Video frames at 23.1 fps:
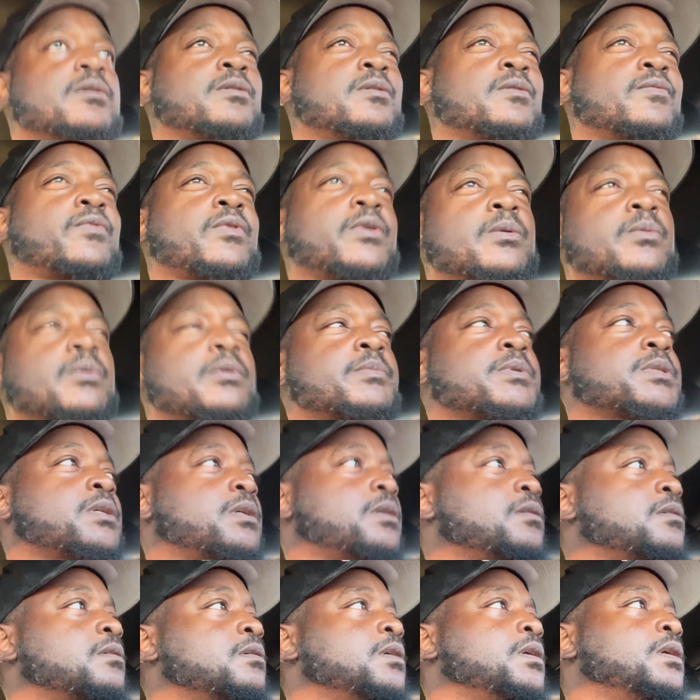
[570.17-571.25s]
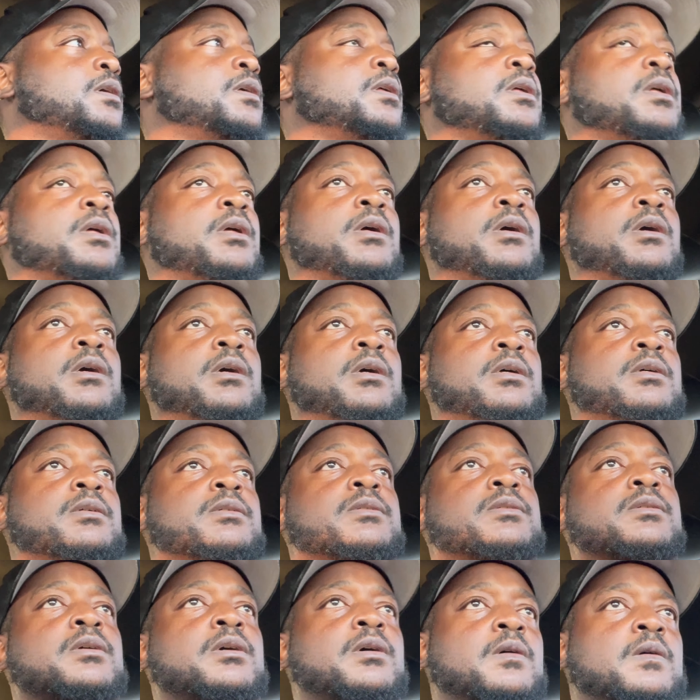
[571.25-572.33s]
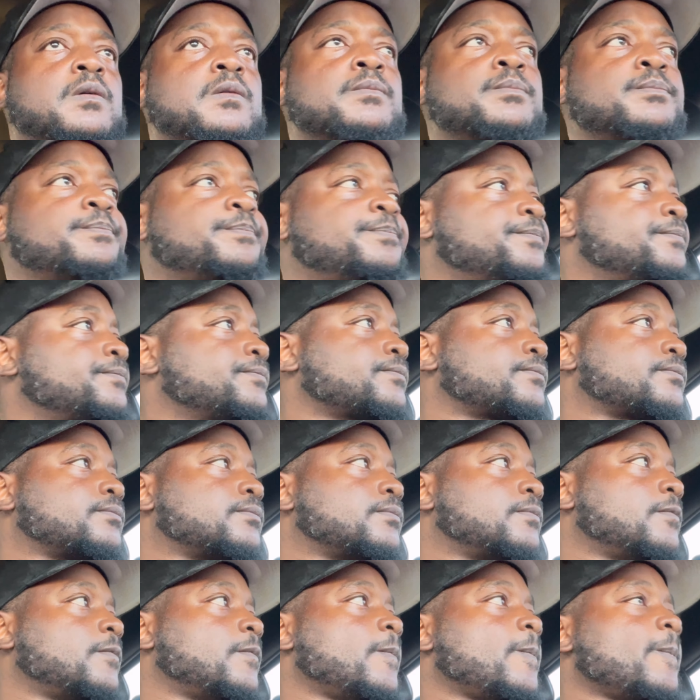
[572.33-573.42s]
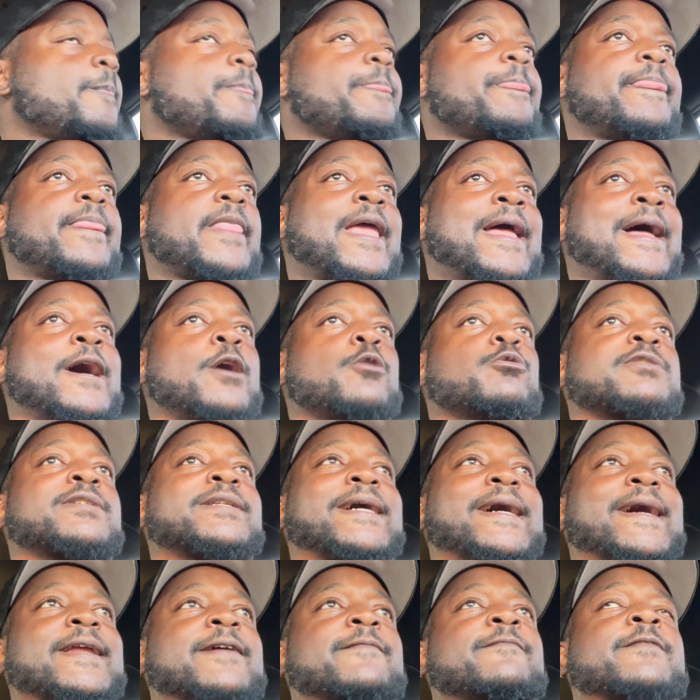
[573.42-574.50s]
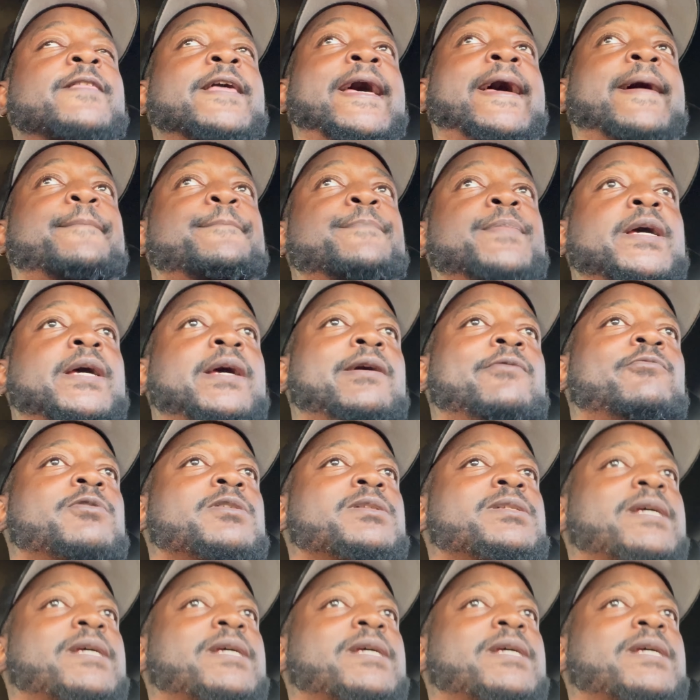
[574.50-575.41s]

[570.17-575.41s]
You feel what I'm saying? So outside of that, man, once